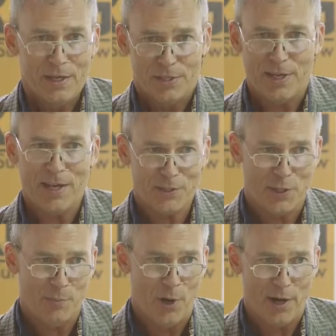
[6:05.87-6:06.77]
sank
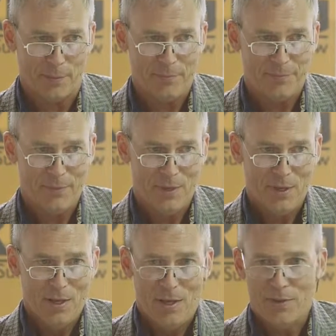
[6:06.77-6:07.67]
to the bottom.
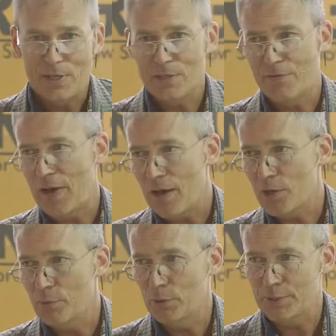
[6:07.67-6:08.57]
These
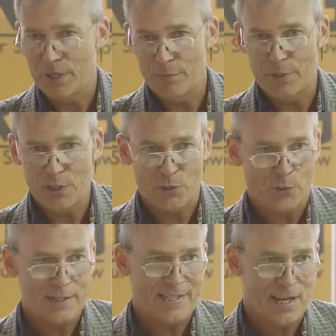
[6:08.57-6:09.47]
valuable timbers
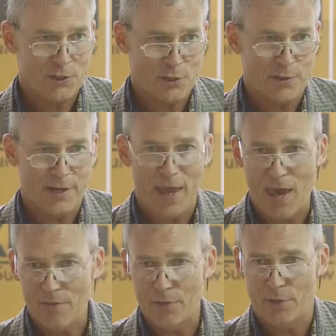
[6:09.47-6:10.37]
were denser and
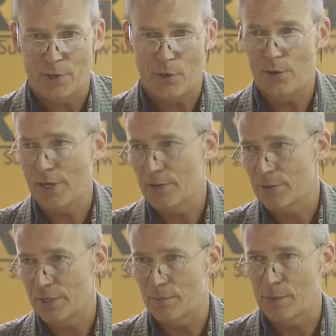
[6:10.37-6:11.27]
heavier than all the
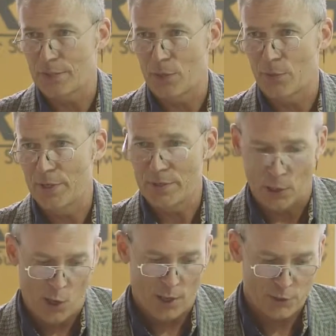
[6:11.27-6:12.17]
other timbers that were in the
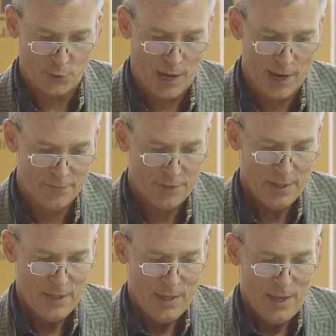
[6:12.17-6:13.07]
log drive,
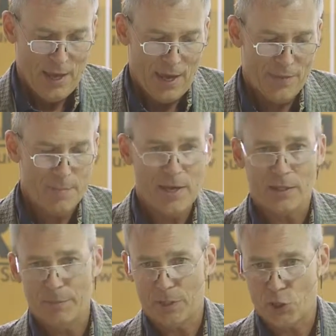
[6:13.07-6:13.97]
and they
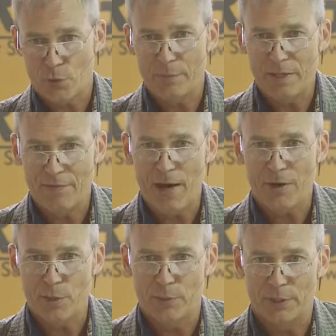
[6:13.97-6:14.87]
make them extremely
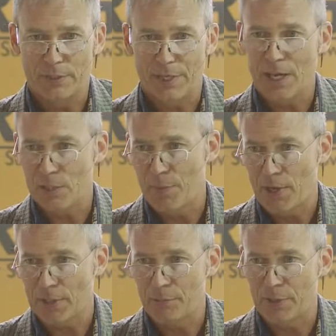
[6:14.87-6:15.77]
valuable in today's
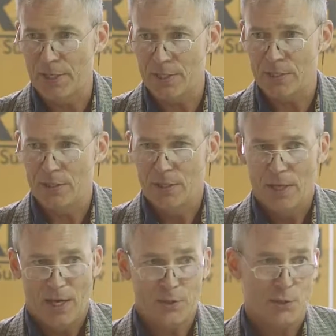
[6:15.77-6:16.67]
marketplace.
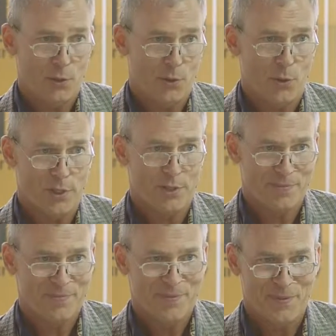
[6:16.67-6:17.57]
And so, of course,
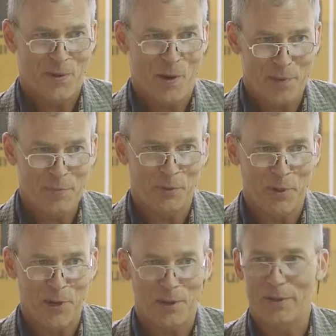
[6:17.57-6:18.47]
there are people
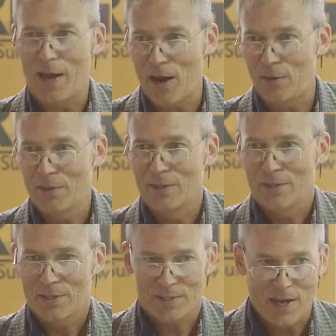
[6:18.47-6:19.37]
there now
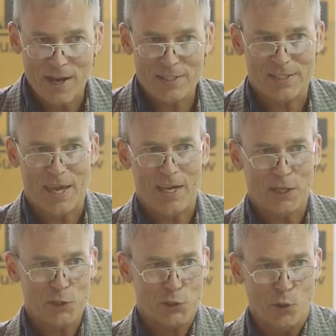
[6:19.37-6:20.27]
side
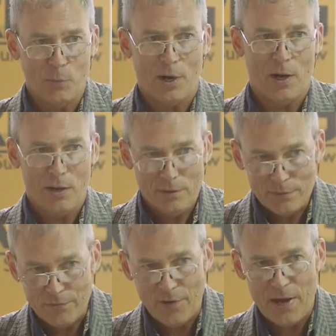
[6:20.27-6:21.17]
scanning SOMAR,
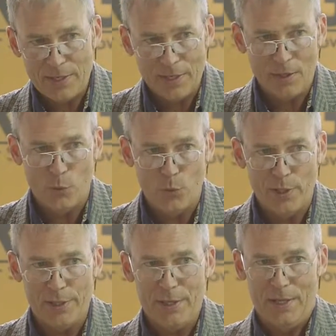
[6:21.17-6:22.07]
finding the
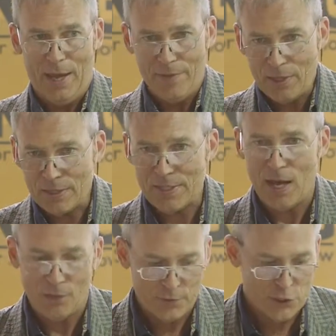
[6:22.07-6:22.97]
wood, and then
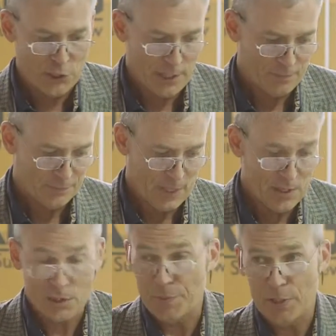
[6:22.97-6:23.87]
salvaging it.
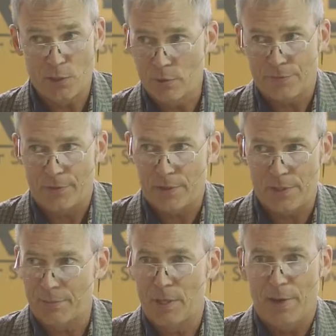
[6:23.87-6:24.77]
And it's been used for
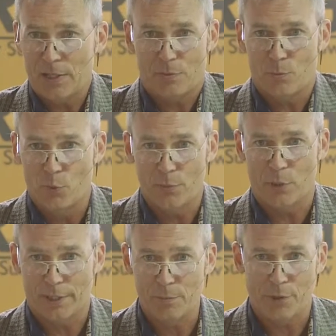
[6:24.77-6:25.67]
some of the best
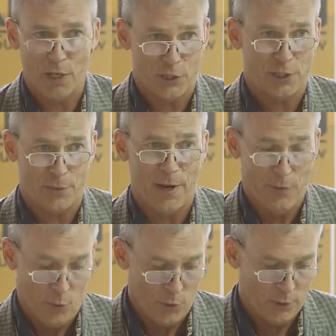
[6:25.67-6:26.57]
woodworking projects
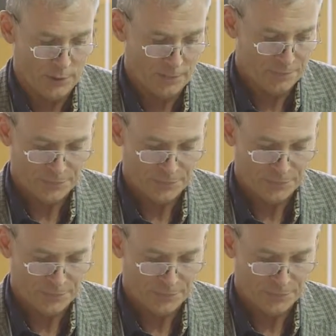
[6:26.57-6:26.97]
around the world.